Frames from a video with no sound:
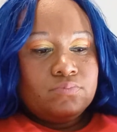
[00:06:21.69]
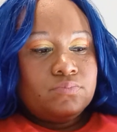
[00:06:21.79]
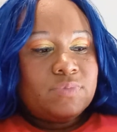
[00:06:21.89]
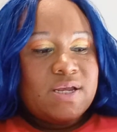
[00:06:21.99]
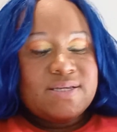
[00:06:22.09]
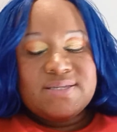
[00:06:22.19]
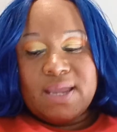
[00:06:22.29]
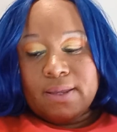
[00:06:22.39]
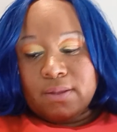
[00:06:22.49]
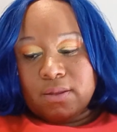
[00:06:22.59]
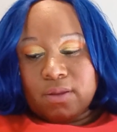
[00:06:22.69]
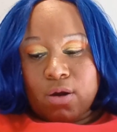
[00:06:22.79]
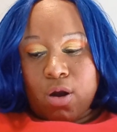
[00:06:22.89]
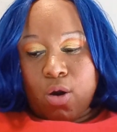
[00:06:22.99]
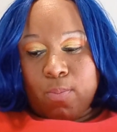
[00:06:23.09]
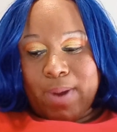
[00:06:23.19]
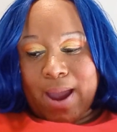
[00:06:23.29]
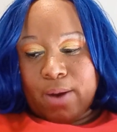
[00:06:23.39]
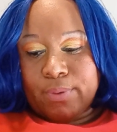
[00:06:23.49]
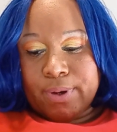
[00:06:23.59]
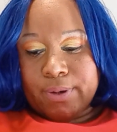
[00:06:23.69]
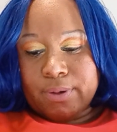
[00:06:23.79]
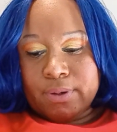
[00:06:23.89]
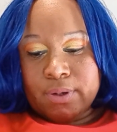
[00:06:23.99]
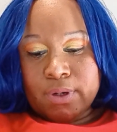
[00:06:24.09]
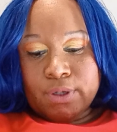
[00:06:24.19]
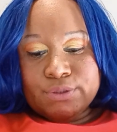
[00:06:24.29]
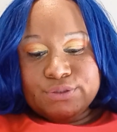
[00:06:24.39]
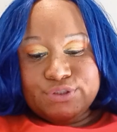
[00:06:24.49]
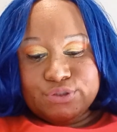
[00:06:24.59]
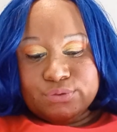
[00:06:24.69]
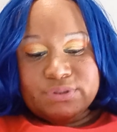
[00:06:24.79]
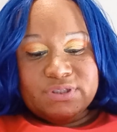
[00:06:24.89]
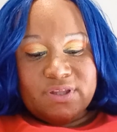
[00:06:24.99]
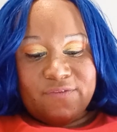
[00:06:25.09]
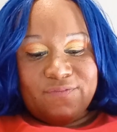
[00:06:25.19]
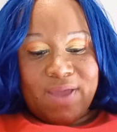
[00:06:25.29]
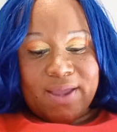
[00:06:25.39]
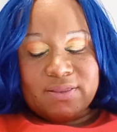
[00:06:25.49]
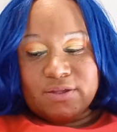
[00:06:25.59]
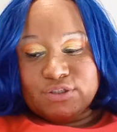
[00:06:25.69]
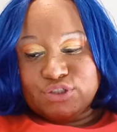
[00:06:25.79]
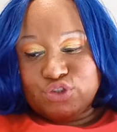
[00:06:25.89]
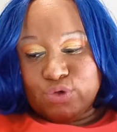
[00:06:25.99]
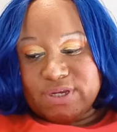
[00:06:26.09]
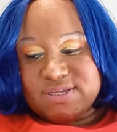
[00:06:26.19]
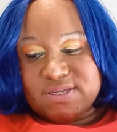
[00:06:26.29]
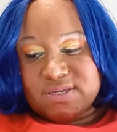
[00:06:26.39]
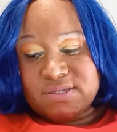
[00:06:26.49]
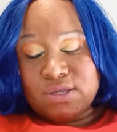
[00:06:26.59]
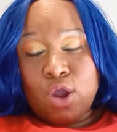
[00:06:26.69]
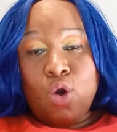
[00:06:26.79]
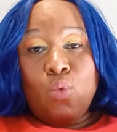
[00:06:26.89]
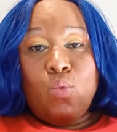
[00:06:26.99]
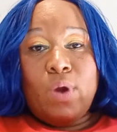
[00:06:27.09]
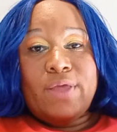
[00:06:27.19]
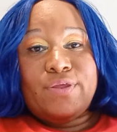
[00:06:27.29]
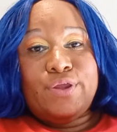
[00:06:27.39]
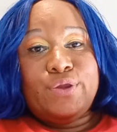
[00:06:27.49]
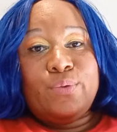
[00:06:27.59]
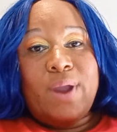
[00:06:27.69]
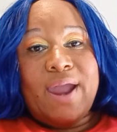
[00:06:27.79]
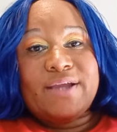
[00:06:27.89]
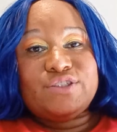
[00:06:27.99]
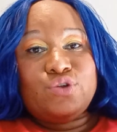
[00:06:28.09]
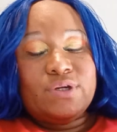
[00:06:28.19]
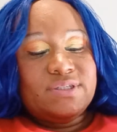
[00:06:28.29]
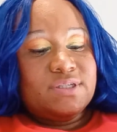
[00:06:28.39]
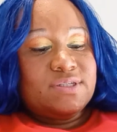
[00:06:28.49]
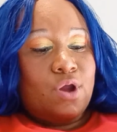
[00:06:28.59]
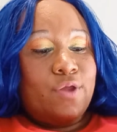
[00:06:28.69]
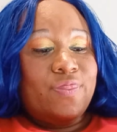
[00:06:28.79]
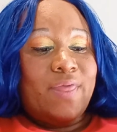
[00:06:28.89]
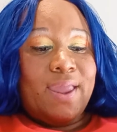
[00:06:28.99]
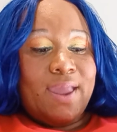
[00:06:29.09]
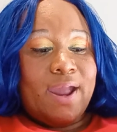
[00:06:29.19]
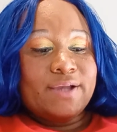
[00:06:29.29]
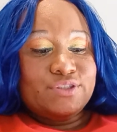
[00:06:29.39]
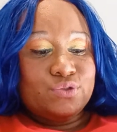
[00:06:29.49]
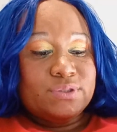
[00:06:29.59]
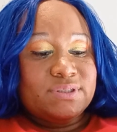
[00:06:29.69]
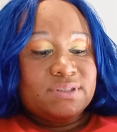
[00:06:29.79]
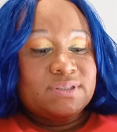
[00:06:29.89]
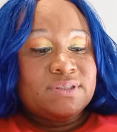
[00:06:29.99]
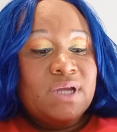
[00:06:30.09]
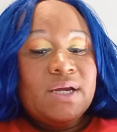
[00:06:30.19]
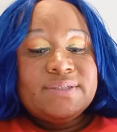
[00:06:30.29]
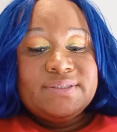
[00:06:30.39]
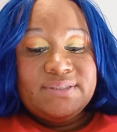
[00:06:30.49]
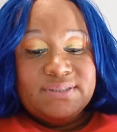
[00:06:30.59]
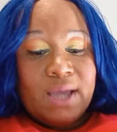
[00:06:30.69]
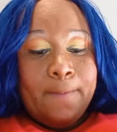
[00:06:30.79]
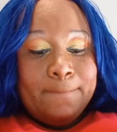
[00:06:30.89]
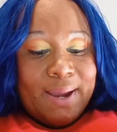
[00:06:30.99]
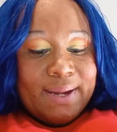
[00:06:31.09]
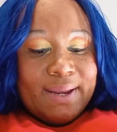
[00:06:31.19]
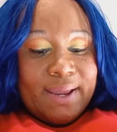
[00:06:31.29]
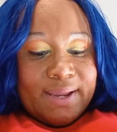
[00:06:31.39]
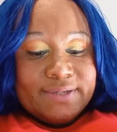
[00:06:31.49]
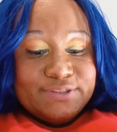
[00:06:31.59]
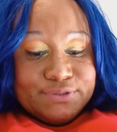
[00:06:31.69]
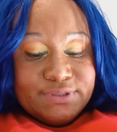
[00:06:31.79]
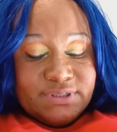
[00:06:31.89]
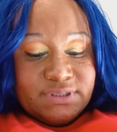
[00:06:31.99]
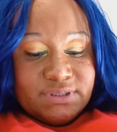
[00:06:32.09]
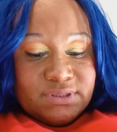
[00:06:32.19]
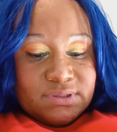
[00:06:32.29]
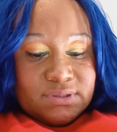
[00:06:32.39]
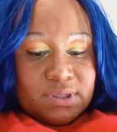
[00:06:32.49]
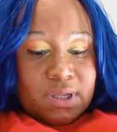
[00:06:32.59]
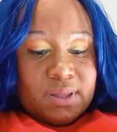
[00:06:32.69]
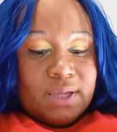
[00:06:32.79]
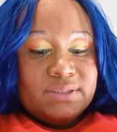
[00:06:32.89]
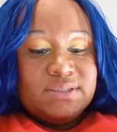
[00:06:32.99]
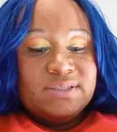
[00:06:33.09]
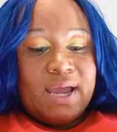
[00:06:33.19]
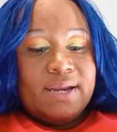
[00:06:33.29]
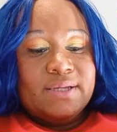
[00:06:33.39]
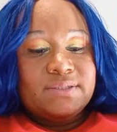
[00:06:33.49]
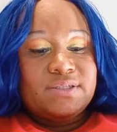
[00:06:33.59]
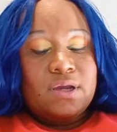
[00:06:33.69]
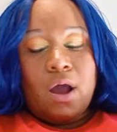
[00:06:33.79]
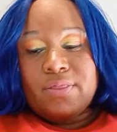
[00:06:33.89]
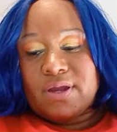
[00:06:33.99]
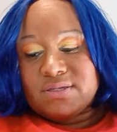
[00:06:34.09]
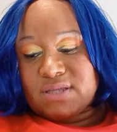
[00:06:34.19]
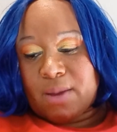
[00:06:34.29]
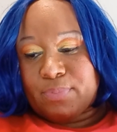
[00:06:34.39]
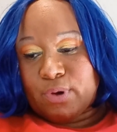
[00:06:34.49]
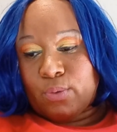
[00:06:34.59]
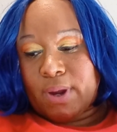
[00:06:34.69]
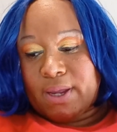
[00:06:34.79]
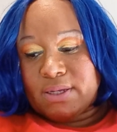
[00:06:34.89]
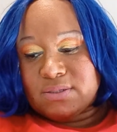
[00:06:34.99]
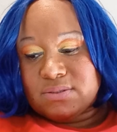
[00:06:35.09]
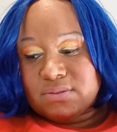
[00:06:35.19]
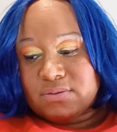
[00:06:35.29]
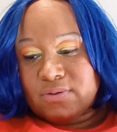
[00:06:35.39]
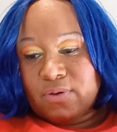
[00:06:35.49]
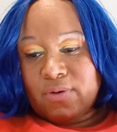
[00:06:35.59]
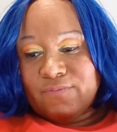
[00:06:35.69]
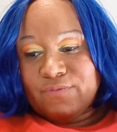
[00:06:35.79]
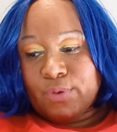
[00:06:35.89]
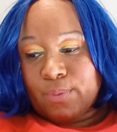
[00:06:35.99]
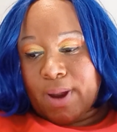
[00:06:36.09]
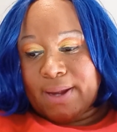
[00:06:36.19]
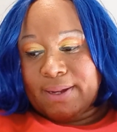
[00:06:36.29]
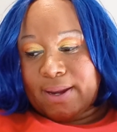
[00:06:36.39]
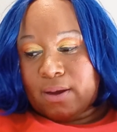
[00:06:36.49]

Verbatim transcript: and stand in their own power due to the fact of the choices. Whether you had choices or they had choices. Somebody had choices. And they decided to go their separate ways for right now.